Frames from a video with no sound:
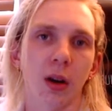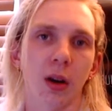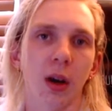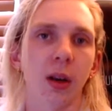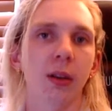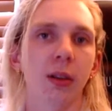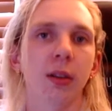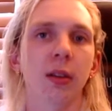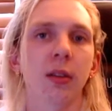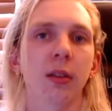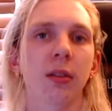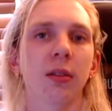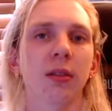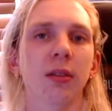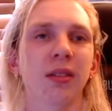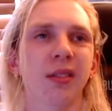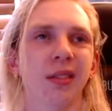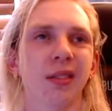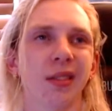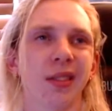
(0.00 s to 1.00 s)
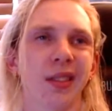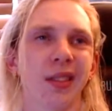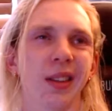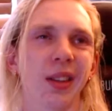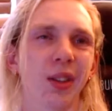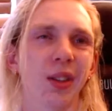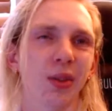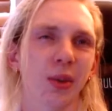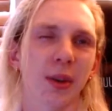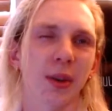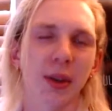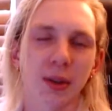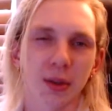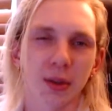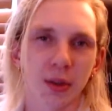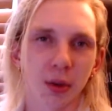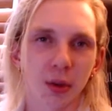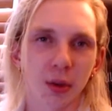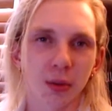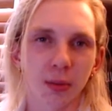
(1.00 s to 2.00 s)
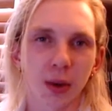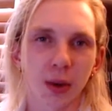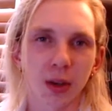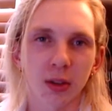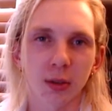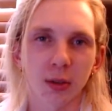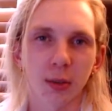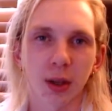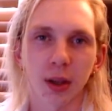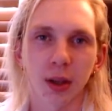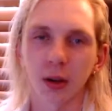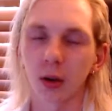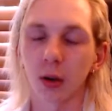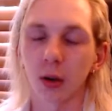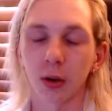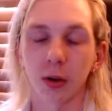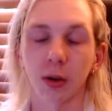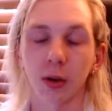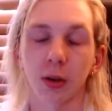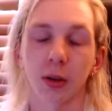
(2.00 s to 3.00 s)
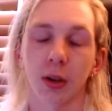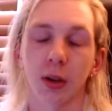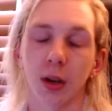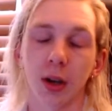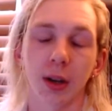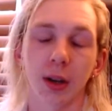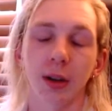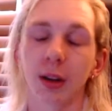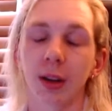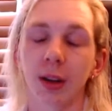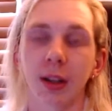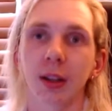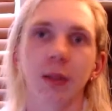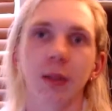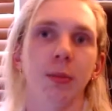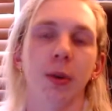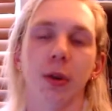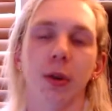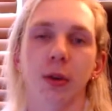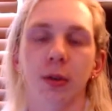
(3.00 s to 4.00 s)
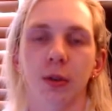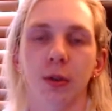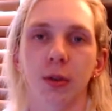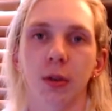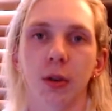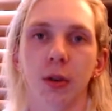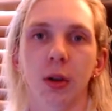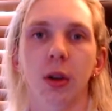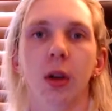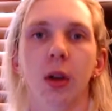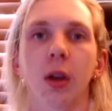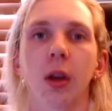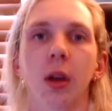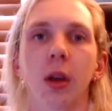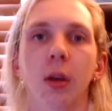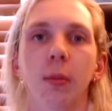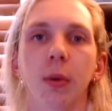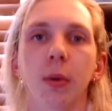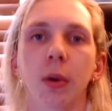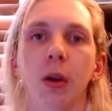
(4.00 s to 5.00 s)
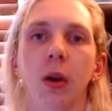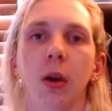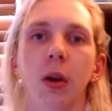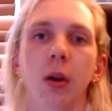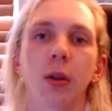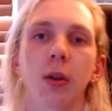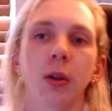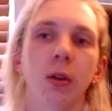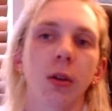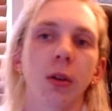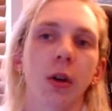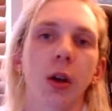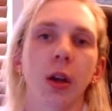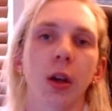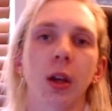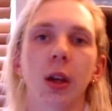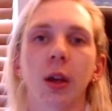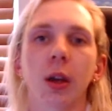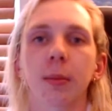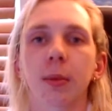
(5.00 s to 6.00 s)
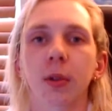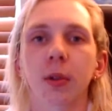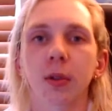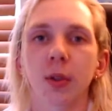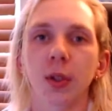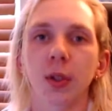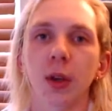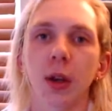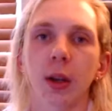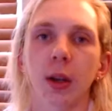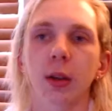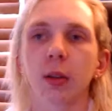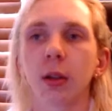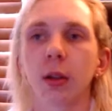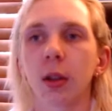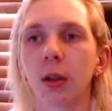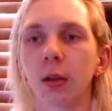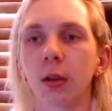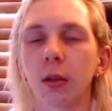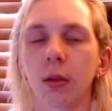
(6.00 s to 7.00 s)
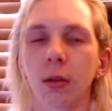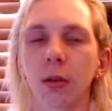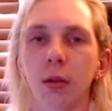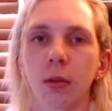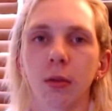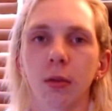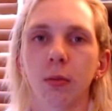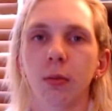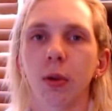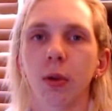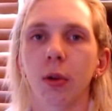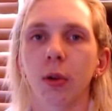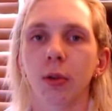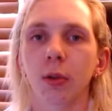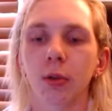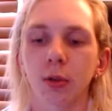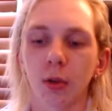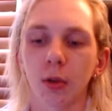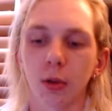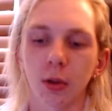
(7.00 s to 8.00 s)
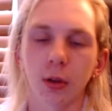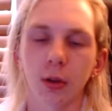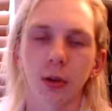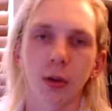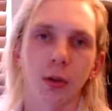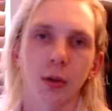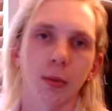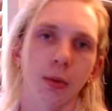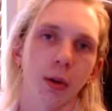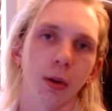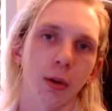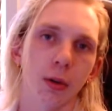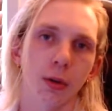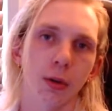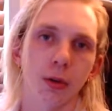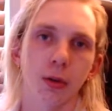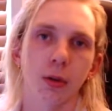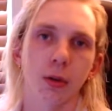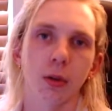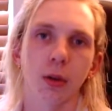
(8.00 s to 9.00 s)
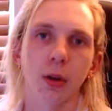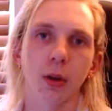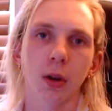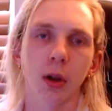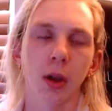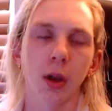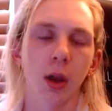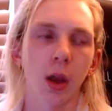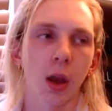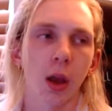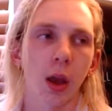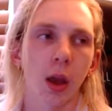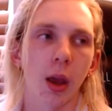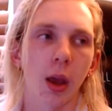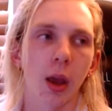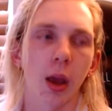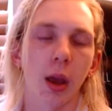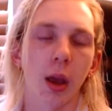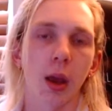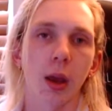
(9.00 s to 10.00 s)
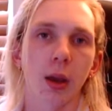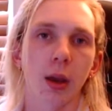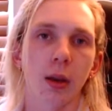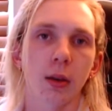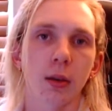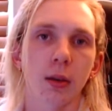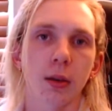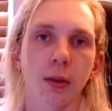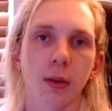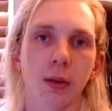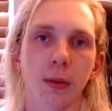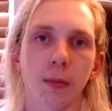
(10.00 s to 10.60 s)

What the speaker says: I didn't enjoy it too much. I'm like, oh god, I need to get the Pro Controller. But, I kept on cycling Pro Controller, non-Pro Controller, and